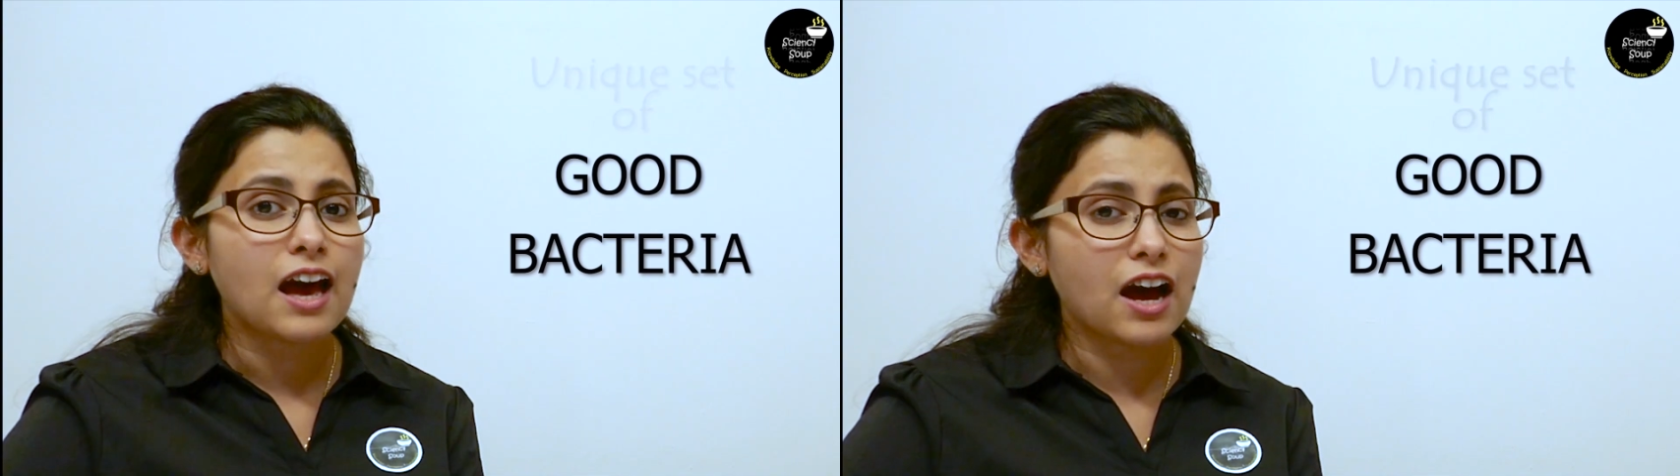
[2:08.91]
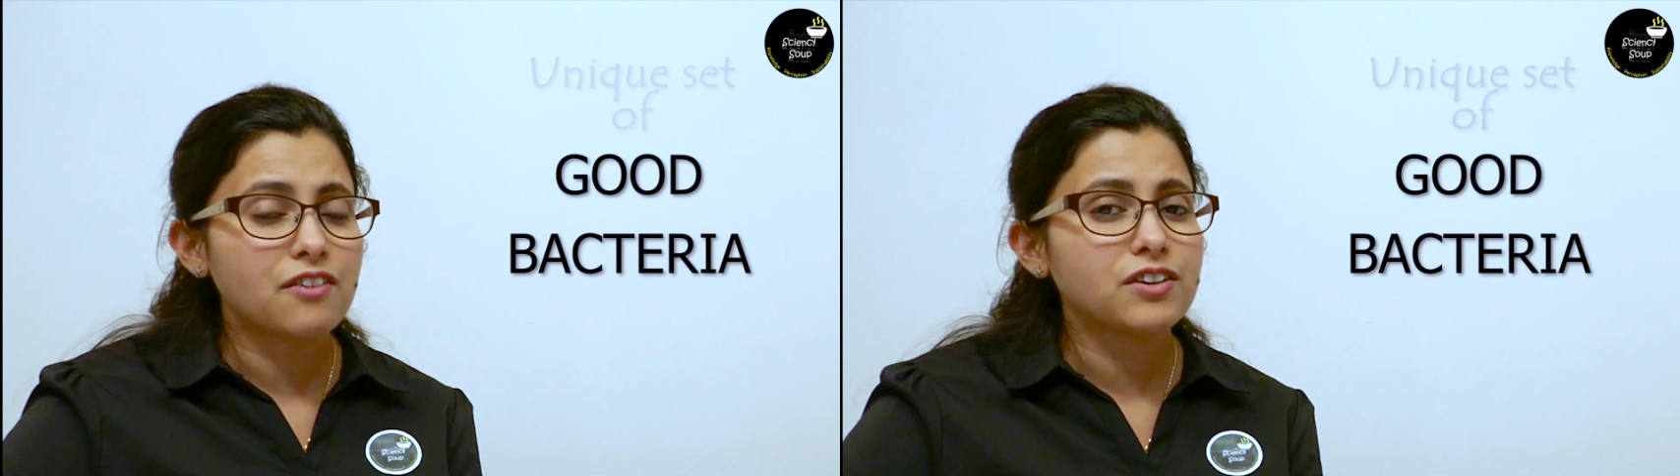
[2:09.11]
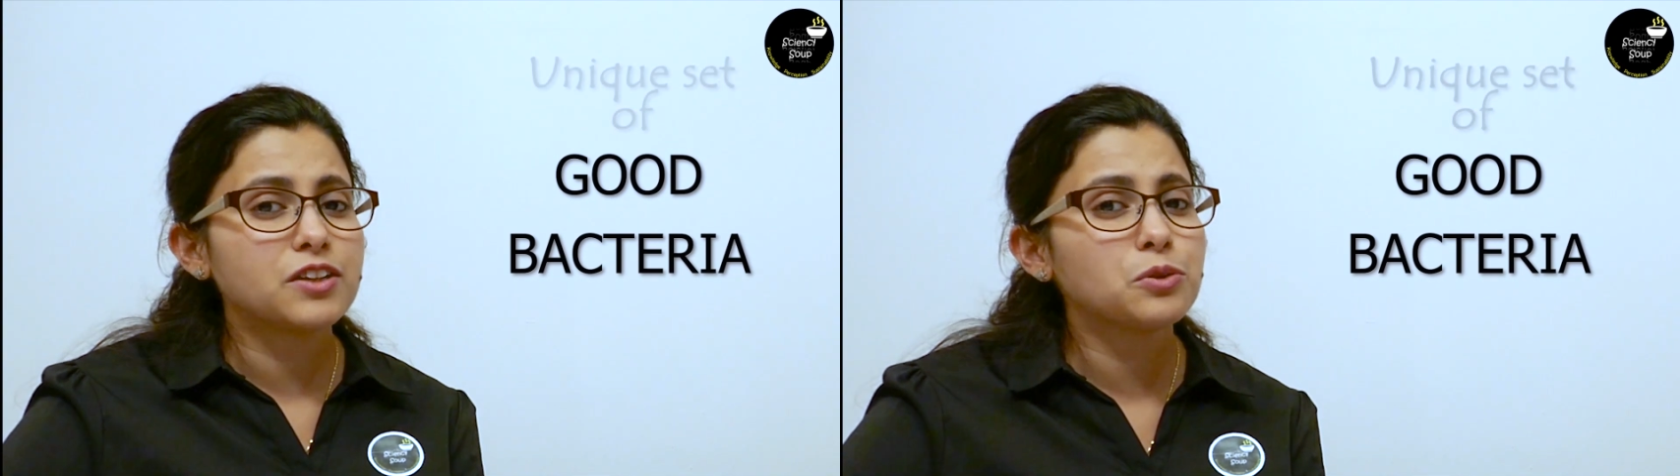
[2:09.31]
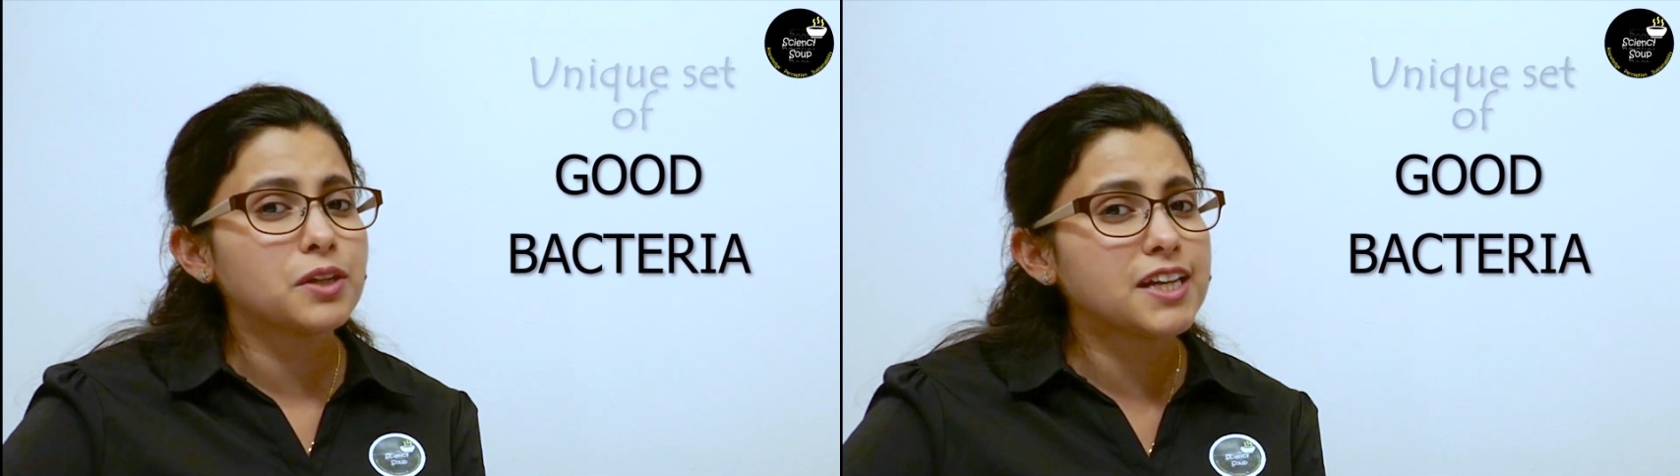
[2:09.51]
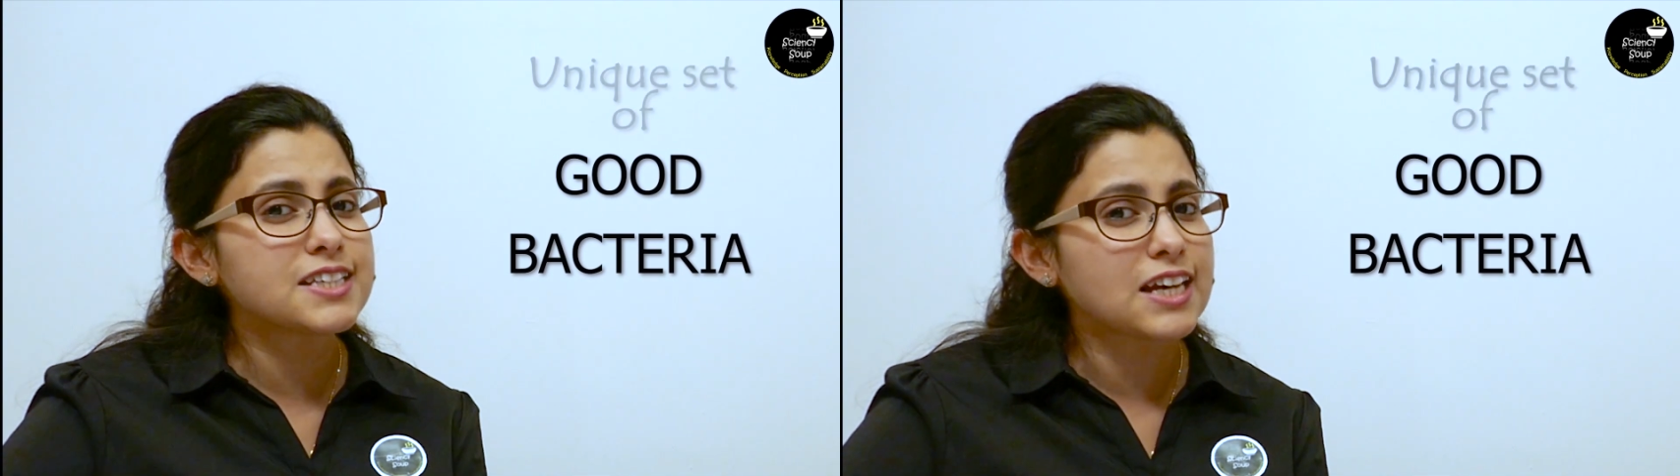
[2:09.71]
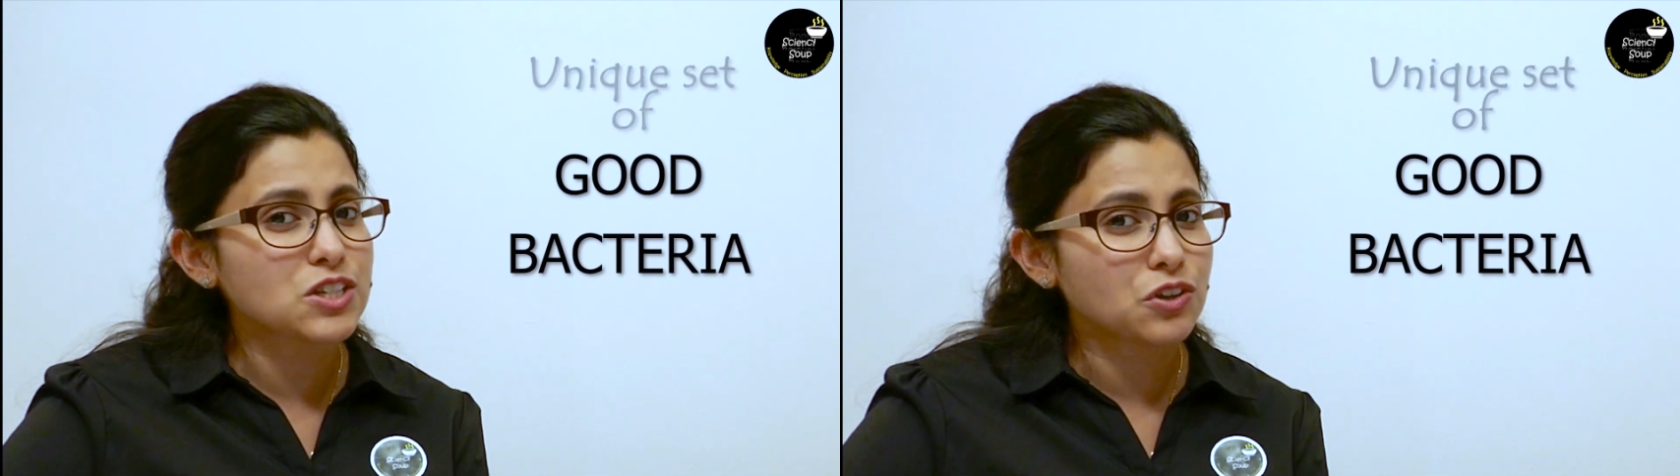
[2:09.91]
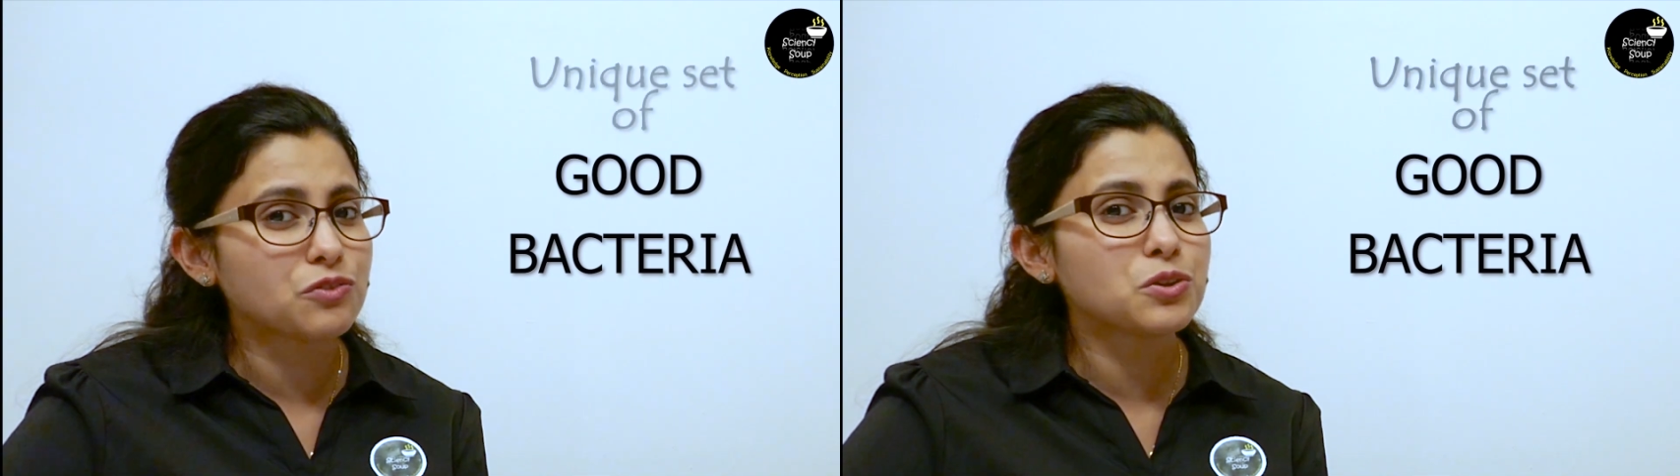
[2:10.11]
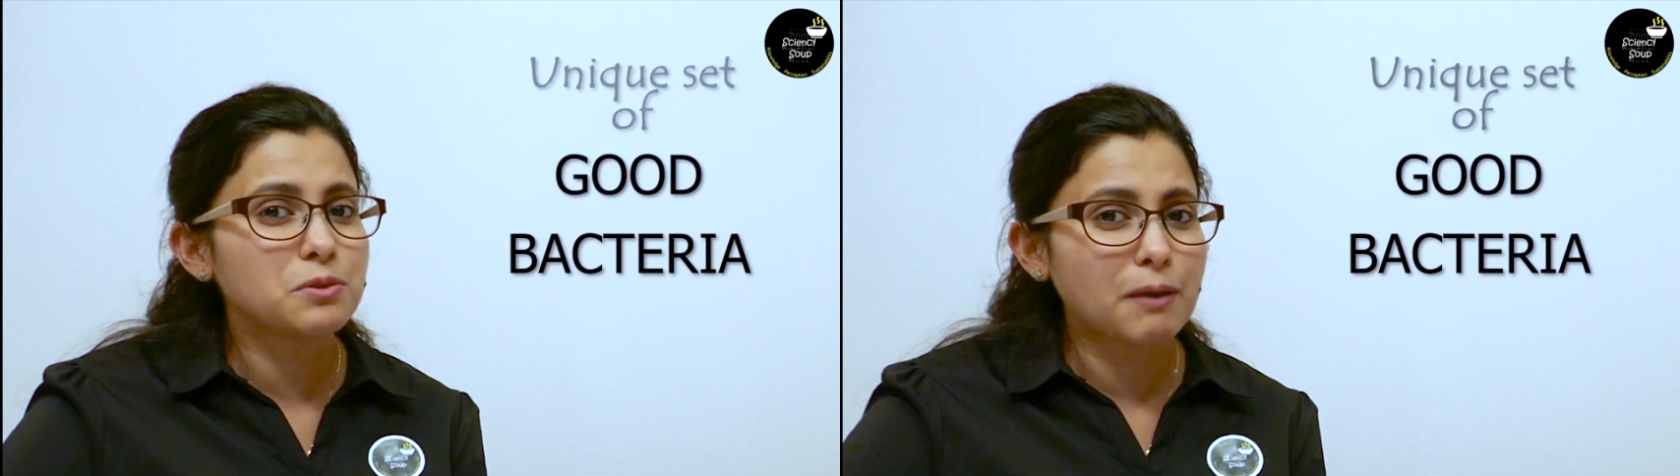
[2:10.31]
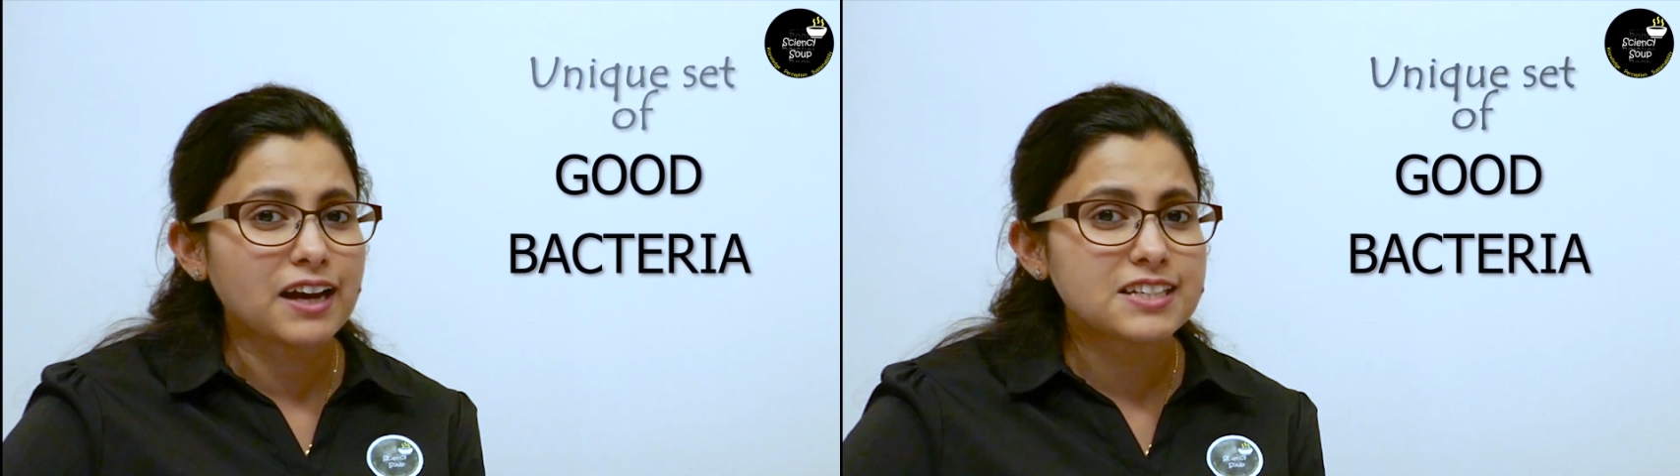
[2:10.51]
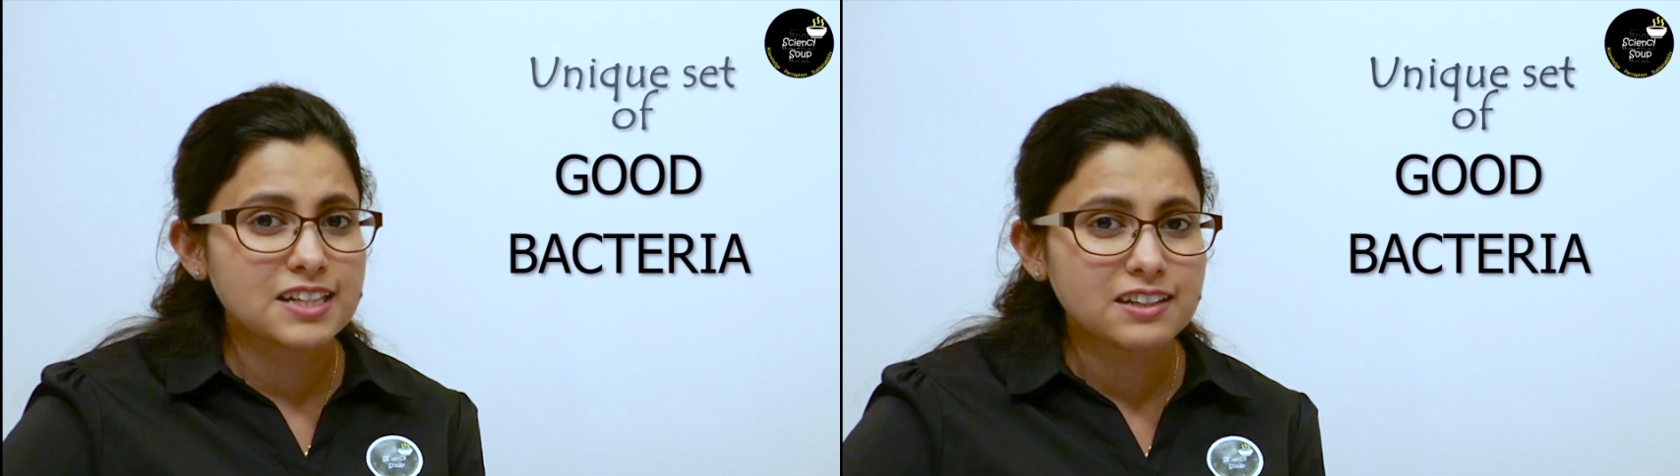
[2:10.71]
have a unique set of good
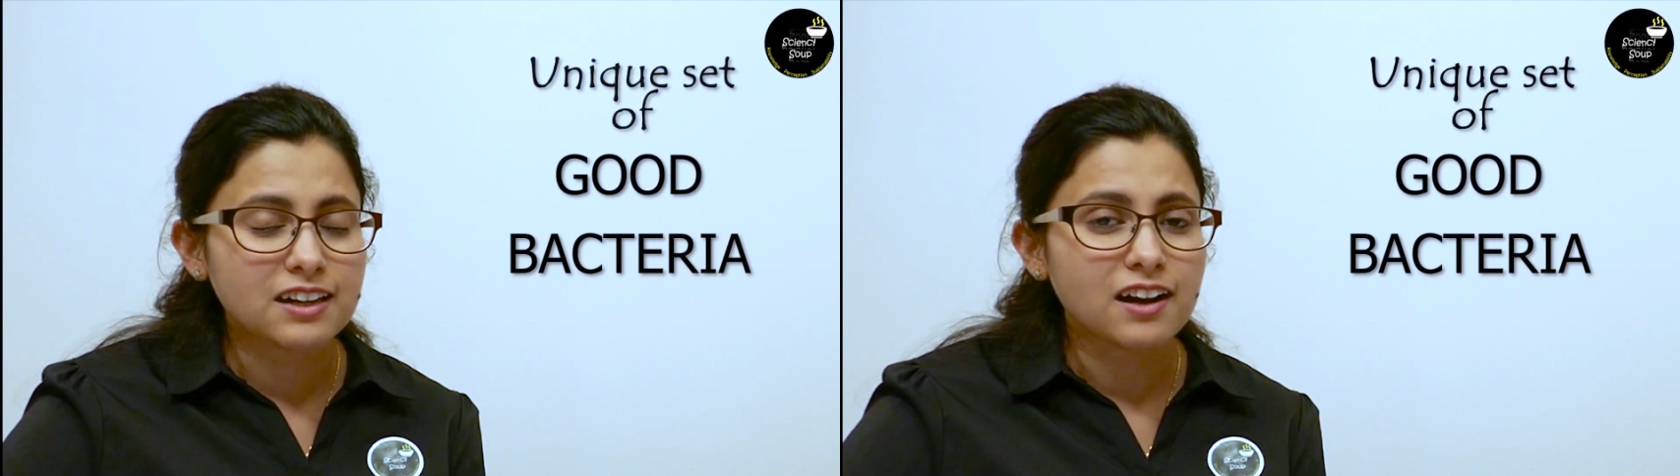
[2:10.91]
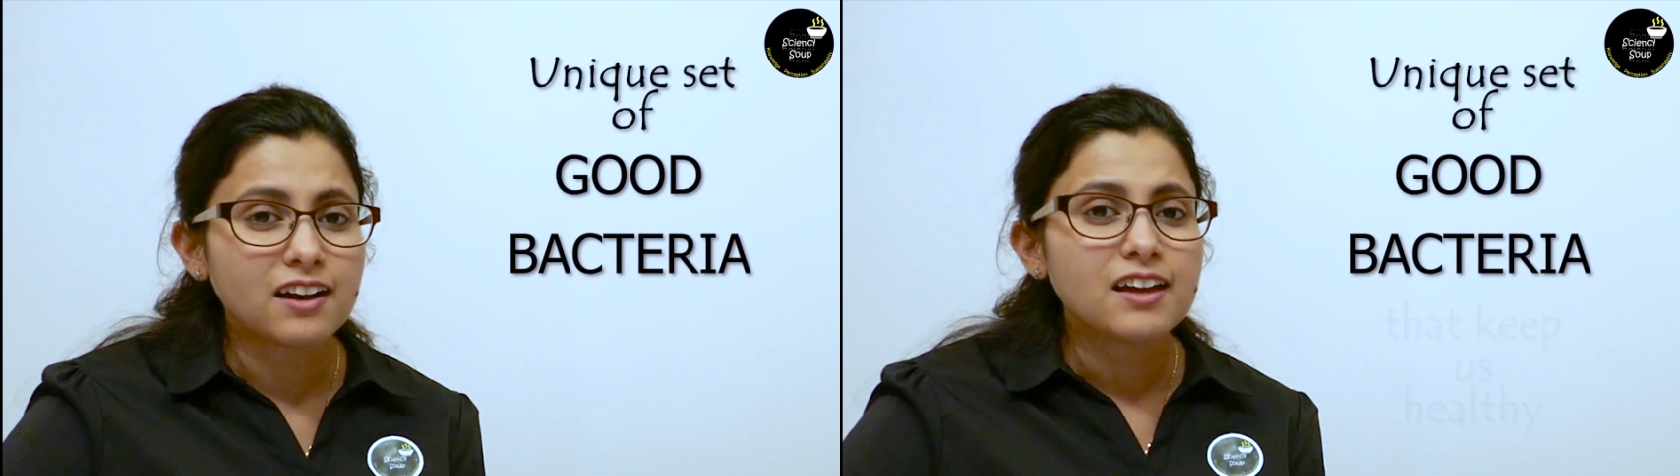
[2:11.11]
bacteria